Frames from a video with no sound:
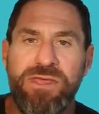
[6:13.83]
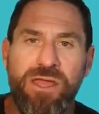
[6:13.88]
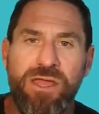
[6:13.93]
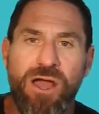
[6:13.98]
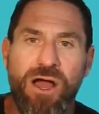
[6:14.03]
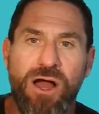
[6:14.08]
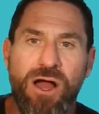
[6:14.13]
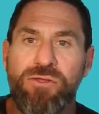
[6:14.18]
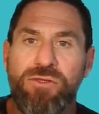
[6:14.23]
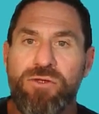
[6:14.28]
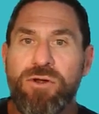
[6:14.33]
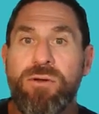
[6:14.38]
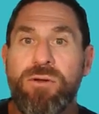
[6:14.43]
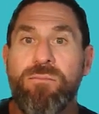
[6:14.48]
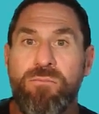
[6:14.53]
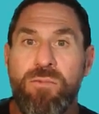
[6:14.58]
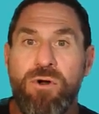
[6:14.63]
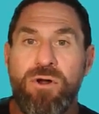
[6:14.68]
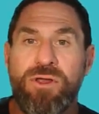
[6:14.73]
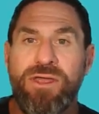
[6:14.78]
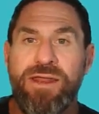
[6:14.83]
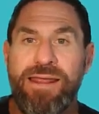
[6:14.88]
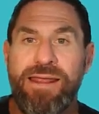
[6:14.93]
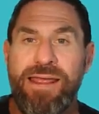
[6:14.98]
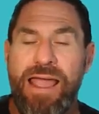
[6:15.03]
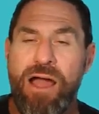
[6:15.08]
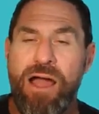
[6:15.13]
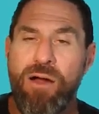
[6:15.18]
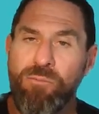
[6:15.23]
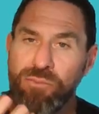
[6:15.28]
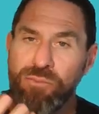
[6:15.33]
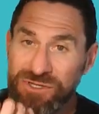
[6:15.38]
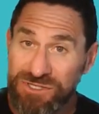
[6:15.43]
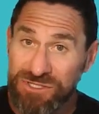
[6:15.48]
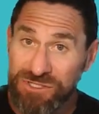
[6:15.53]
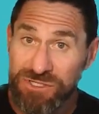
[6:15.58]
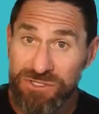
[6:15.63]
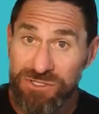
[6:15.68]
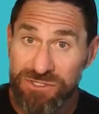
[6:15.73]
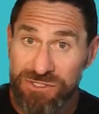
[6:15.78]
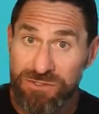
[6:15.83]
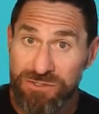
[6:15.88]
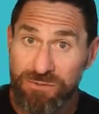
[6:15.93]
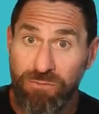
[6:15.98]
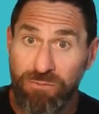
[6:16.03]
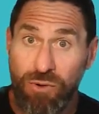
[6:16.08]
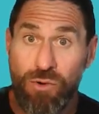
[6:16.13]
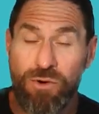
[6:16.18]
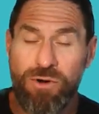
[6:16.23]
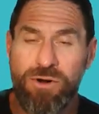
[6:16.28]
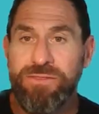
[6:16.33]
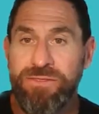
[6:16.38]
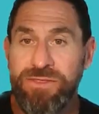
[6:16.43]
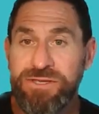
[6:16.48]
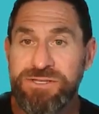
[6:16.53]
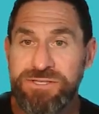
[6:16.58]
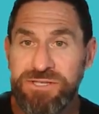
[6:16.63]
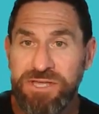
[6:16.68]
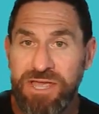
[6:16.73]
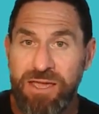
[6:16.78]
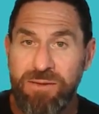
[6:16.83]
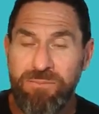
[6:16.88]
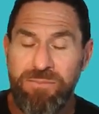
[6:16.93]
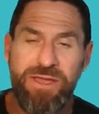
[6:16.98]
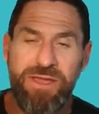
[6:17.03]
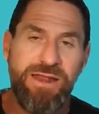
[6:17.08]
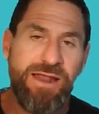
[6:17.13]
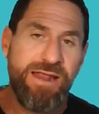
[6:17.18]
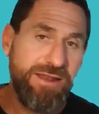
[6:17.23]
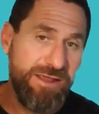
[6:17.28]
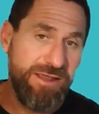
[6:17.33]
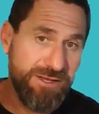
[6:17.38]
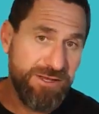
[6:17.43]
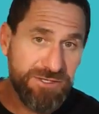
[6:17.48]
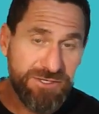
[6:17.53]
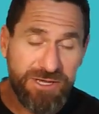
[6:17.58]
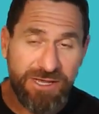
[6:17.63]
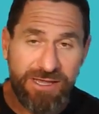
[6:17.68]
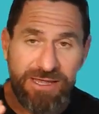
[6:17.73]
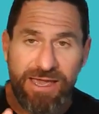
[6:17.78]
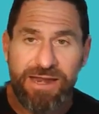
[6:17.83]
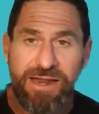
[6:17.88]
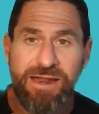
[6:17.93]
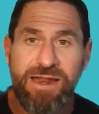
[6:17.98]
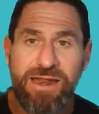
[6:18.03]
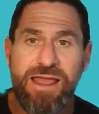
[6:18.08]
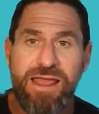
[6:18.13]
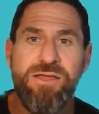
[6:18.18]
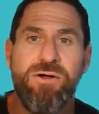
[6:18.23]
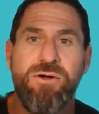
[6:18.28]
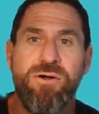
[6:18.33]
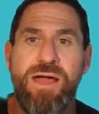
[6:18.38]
the other marketing outputs to support this campaign idea, to get it